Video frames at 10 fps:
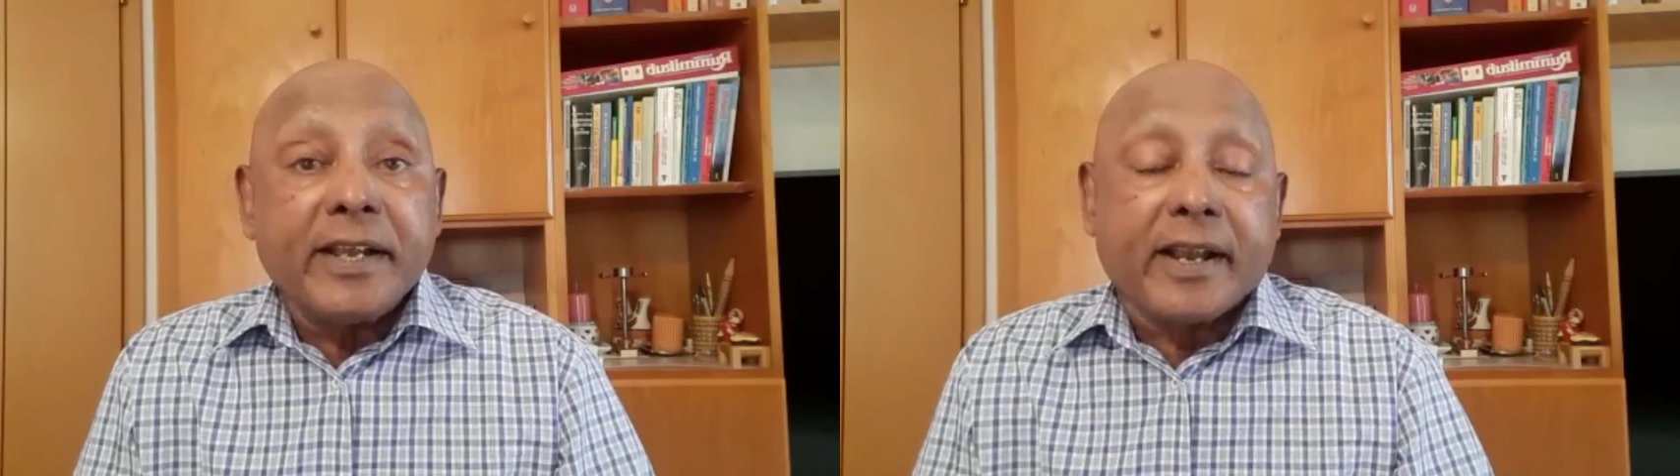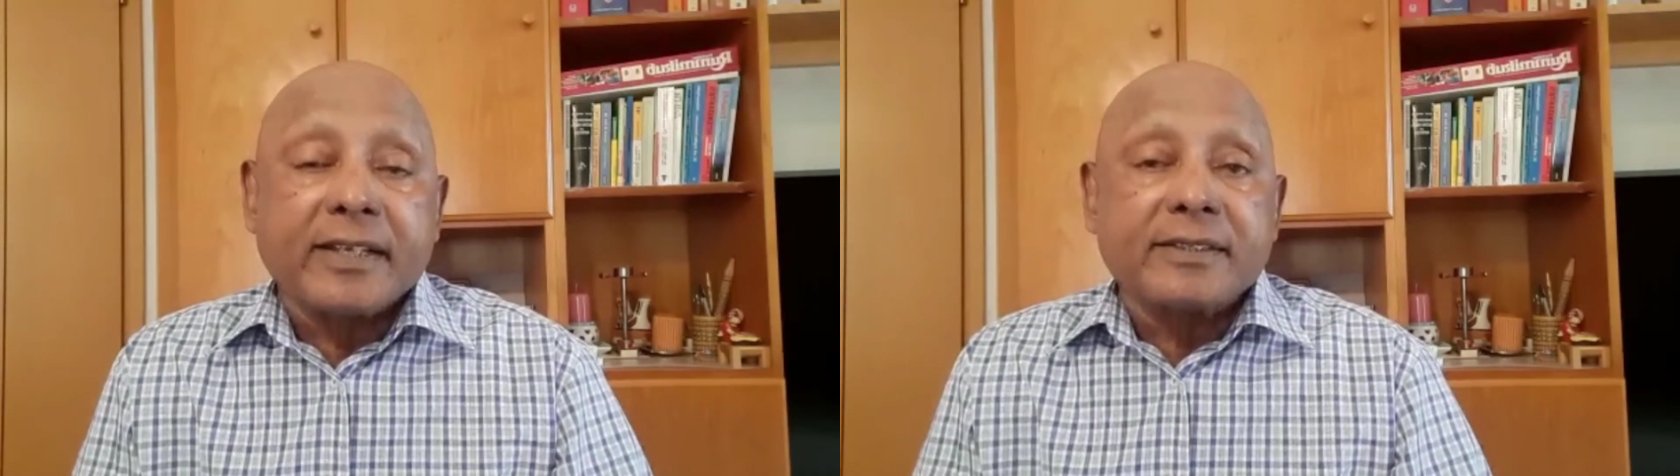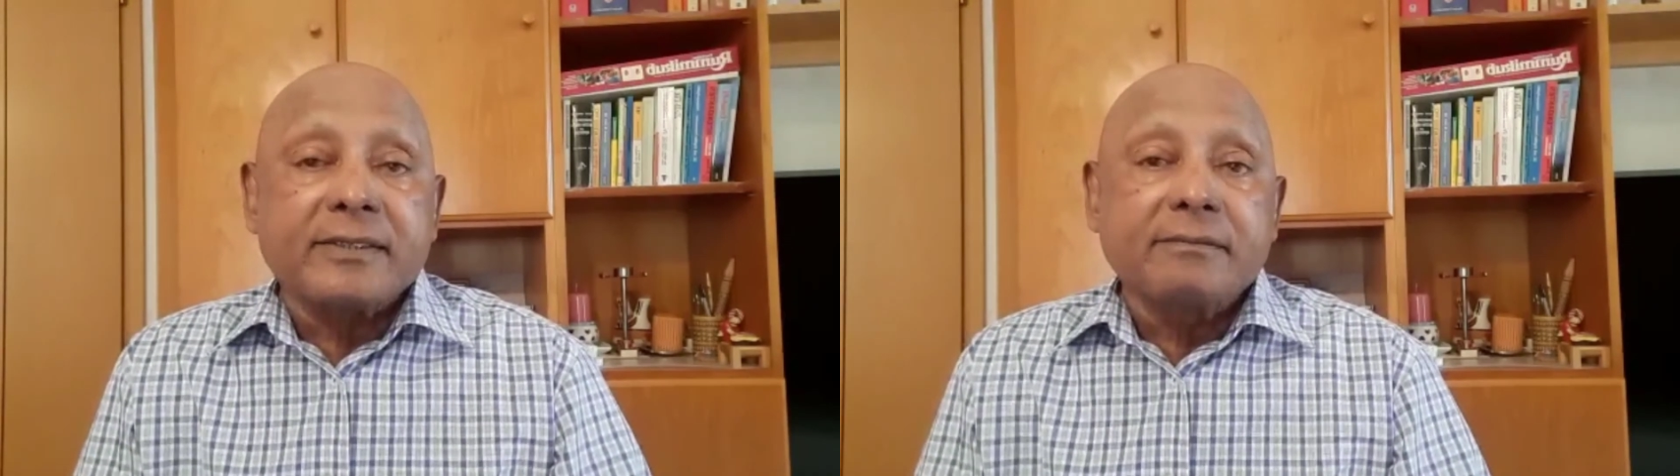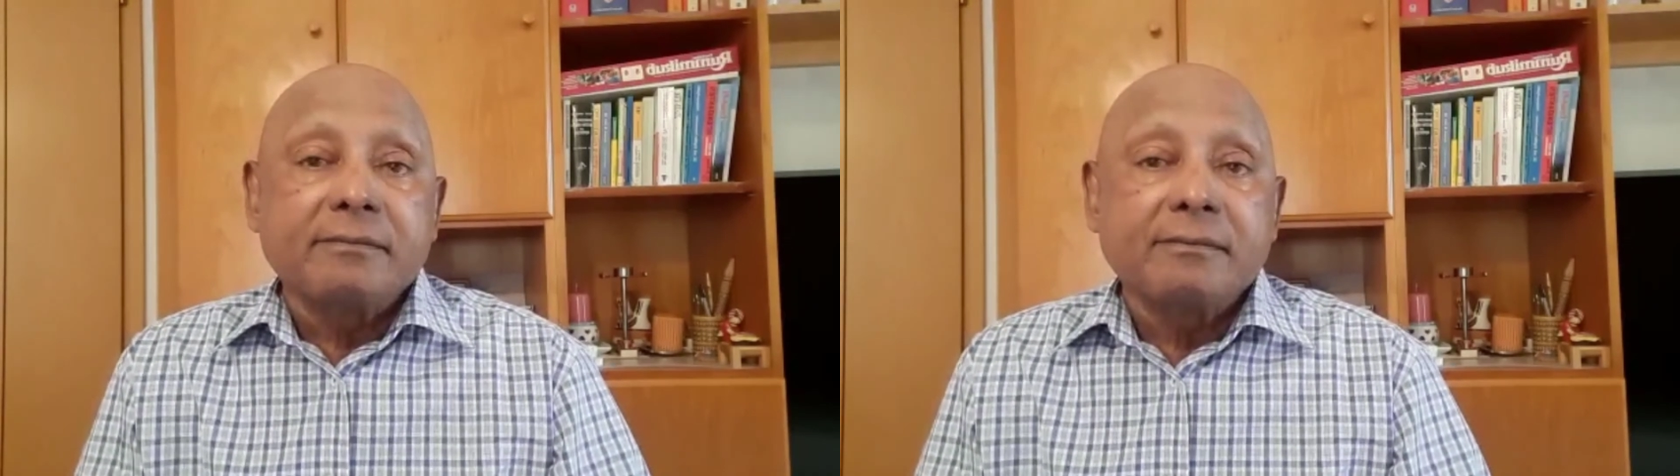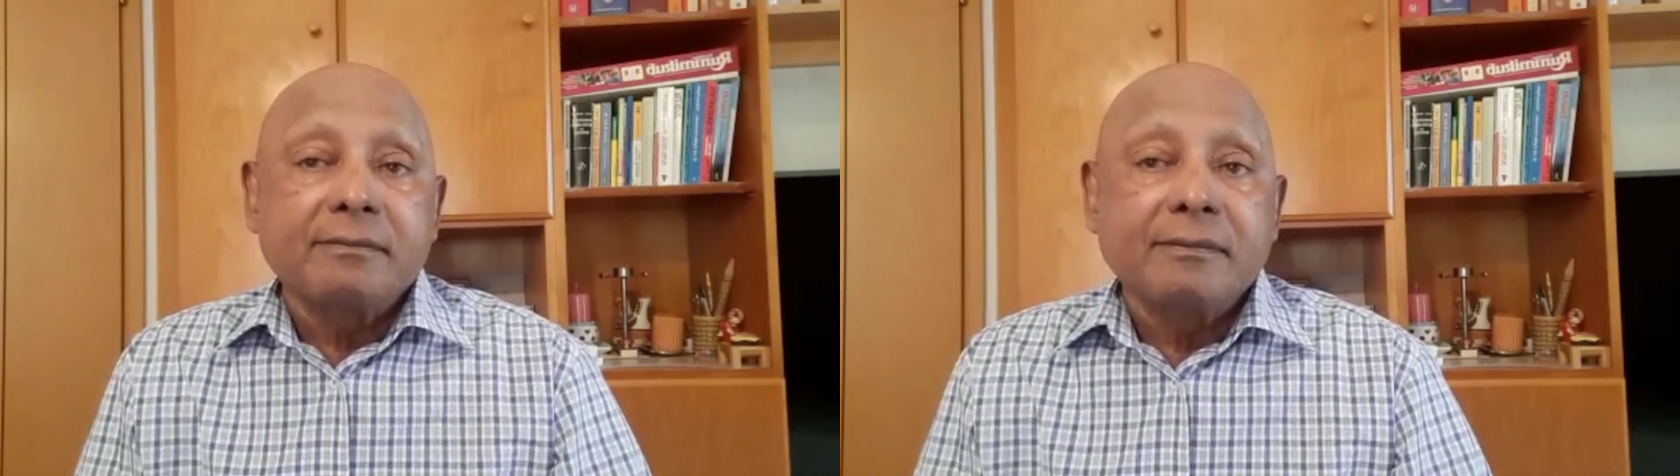drugs.
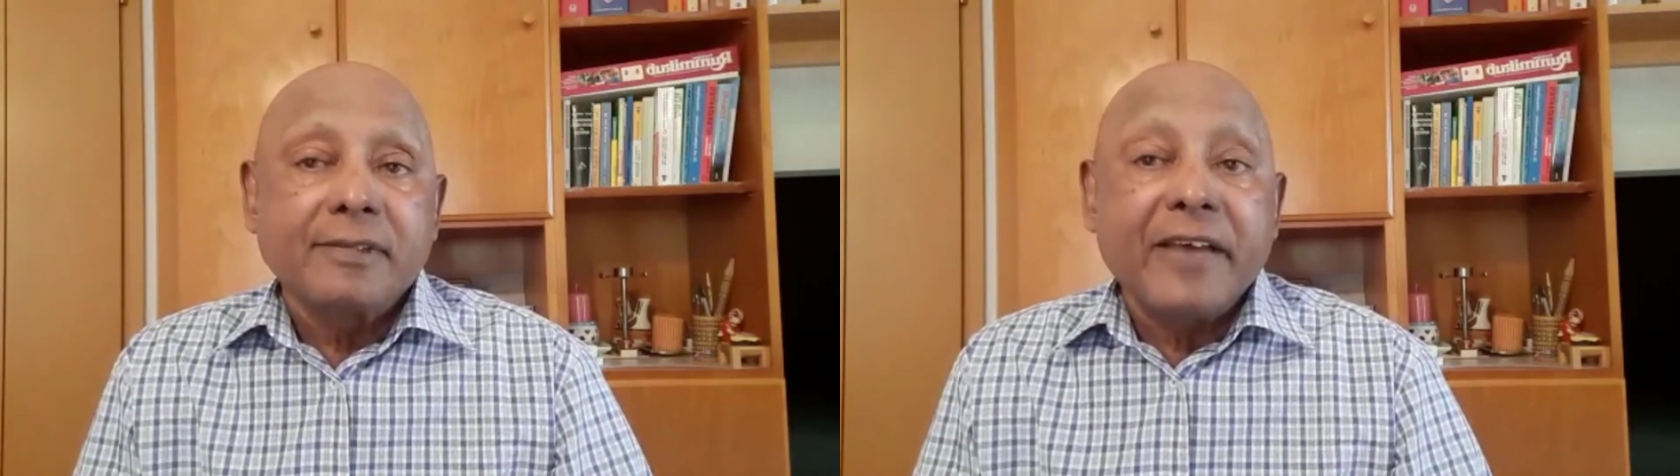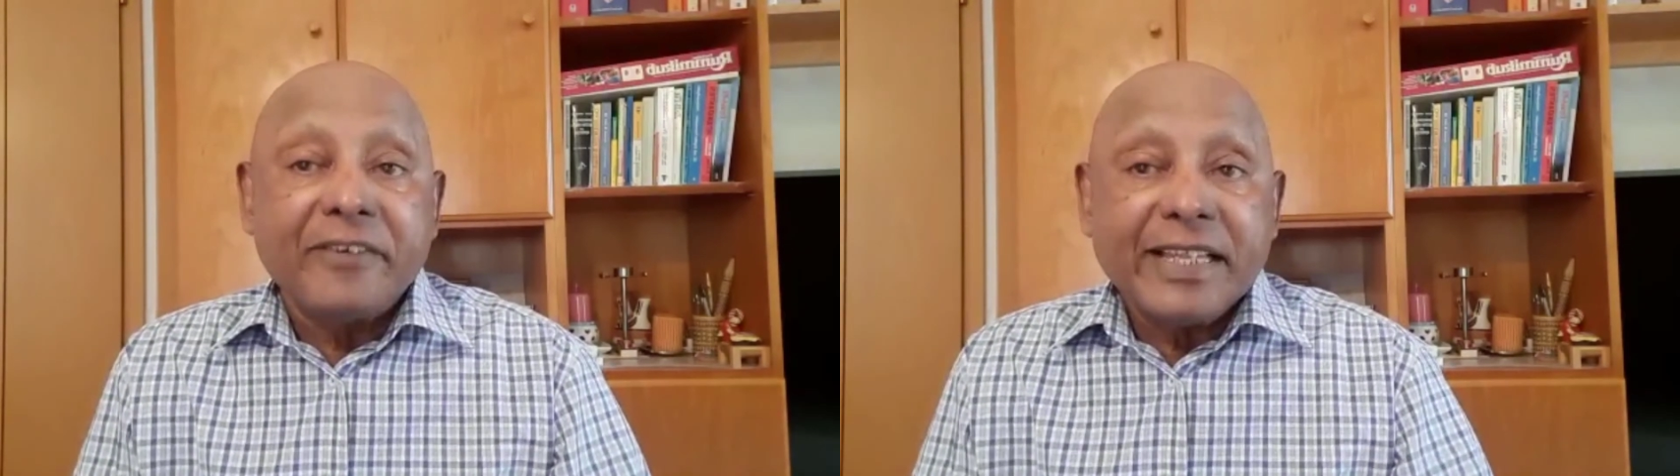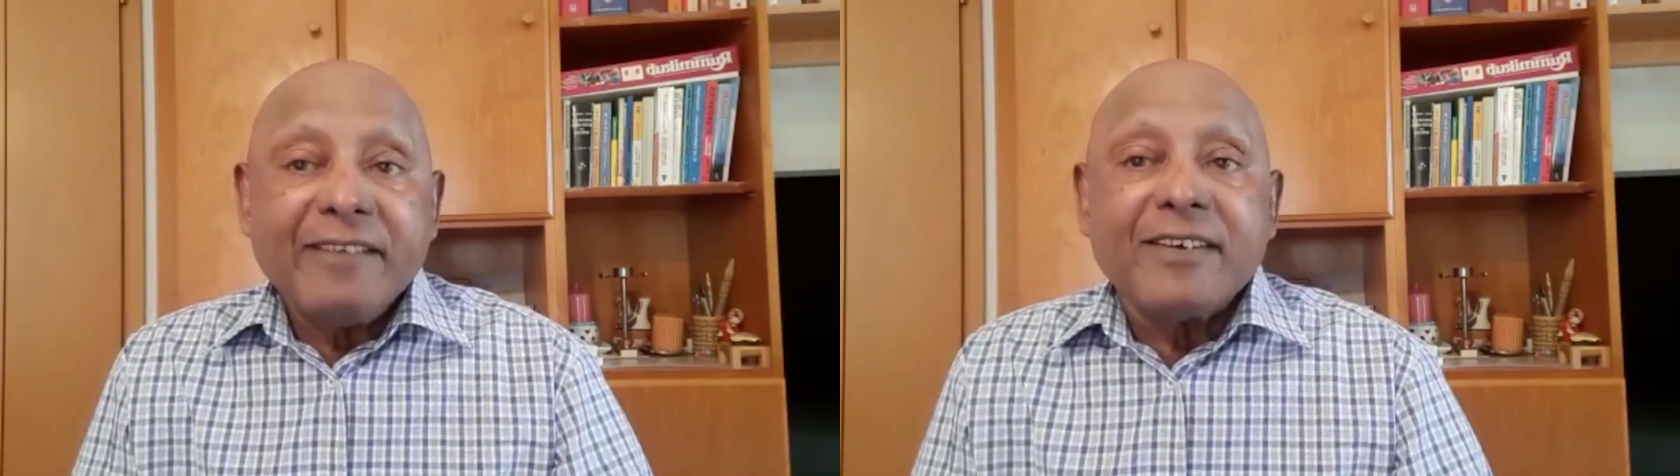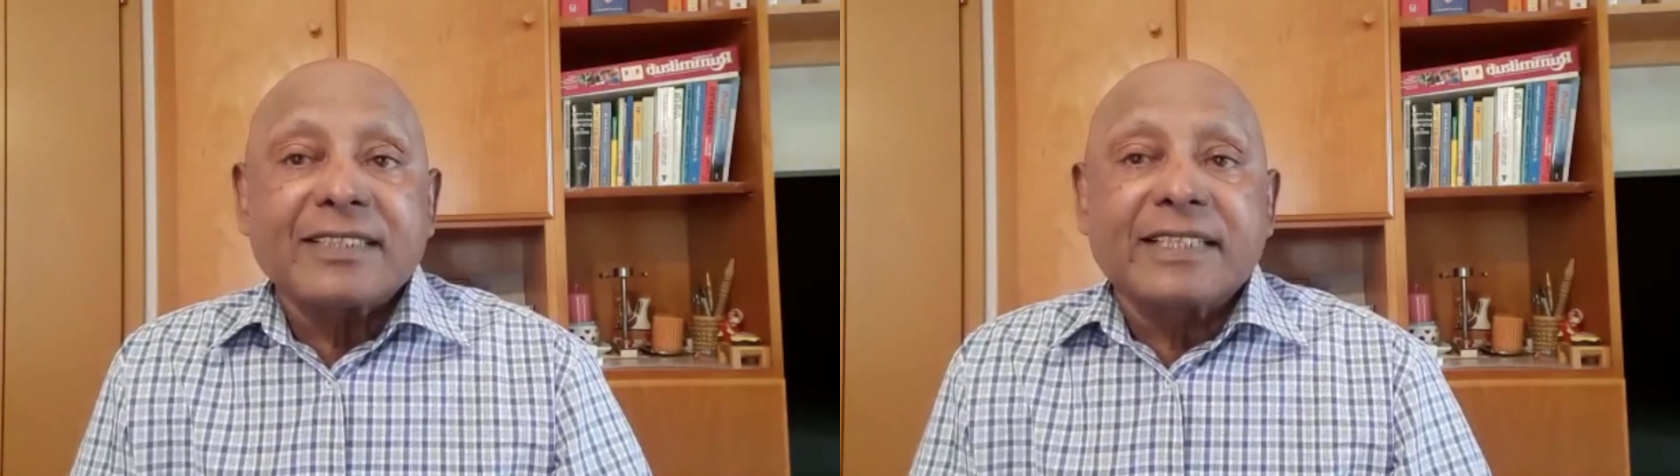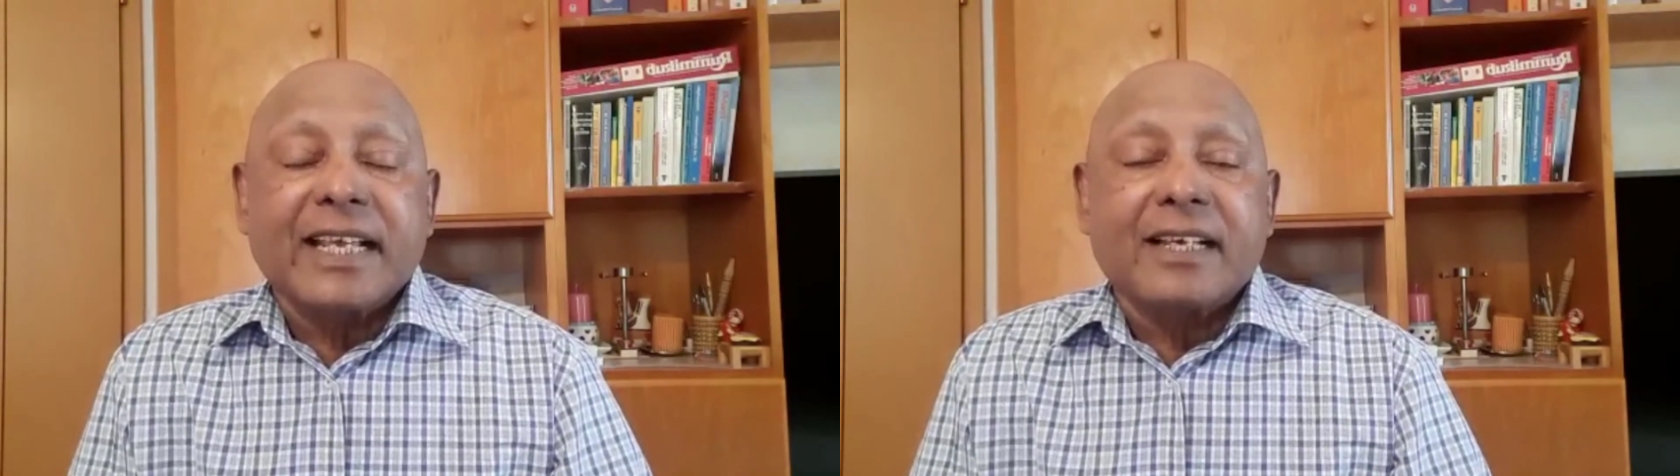Everything
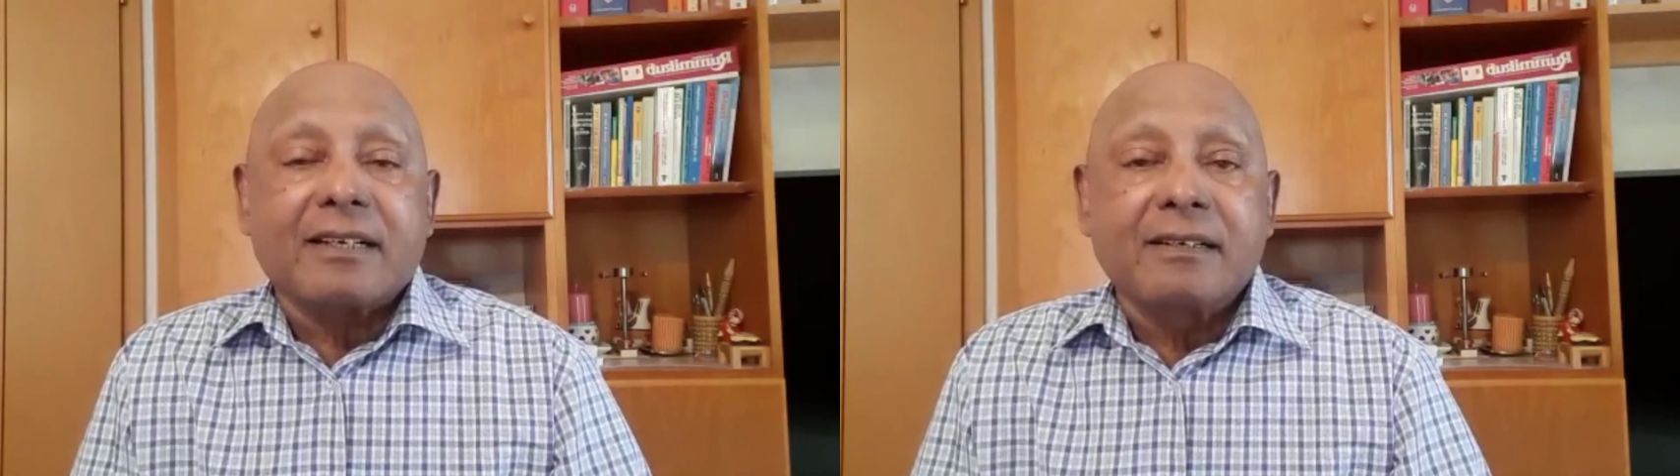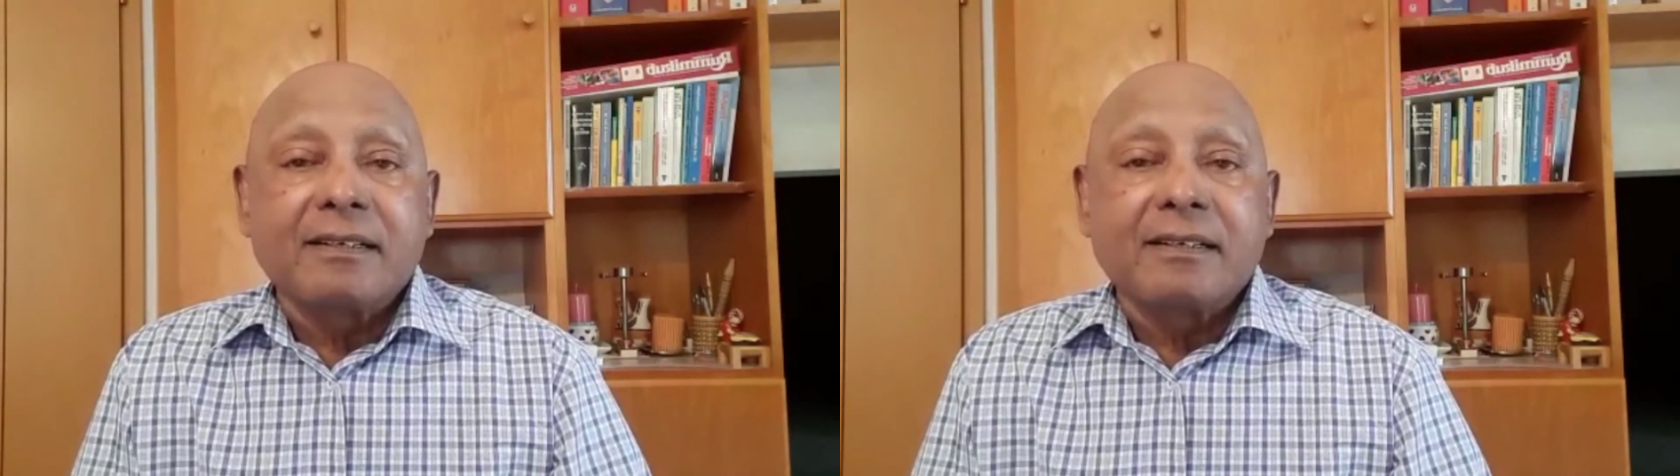was there.